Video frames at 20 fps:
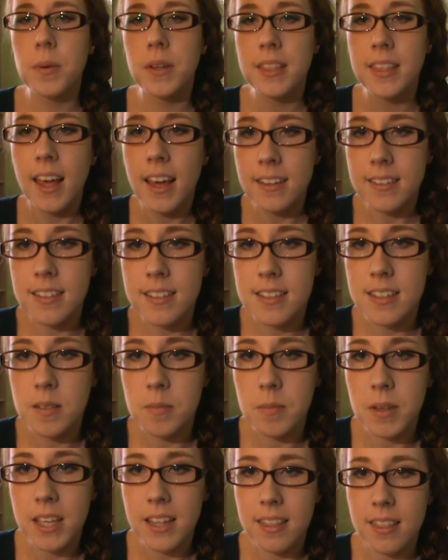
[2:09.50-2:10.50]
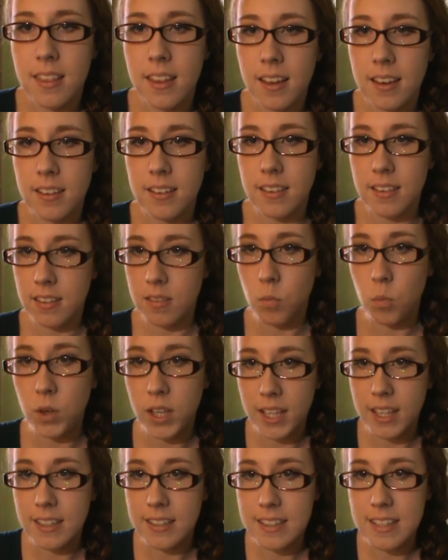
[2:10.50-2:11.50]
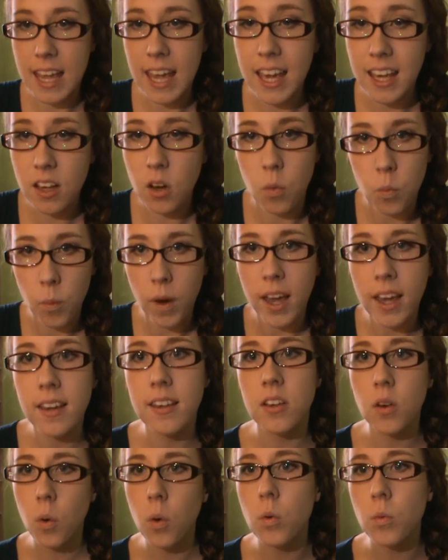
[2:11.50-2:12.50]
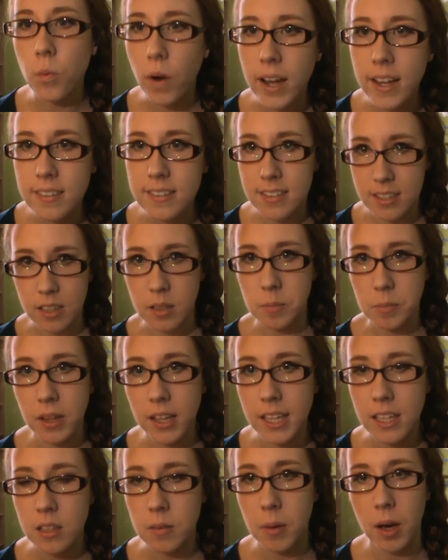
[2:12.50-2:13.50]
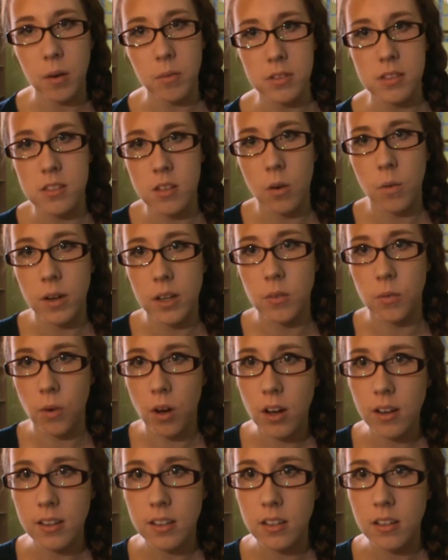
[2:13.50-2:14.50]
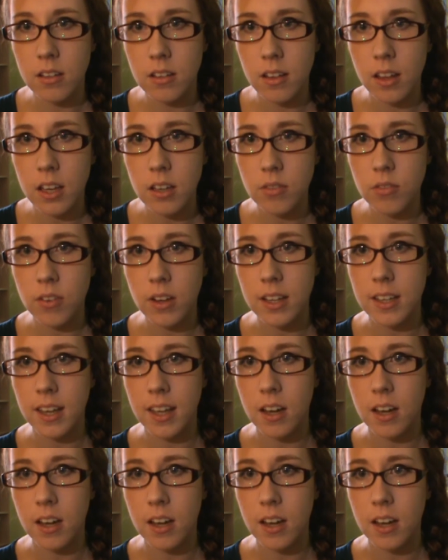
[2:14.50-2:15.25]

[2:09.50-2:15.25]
But that doesn't mean that we can take away your right to complain about what's going wrong in your life right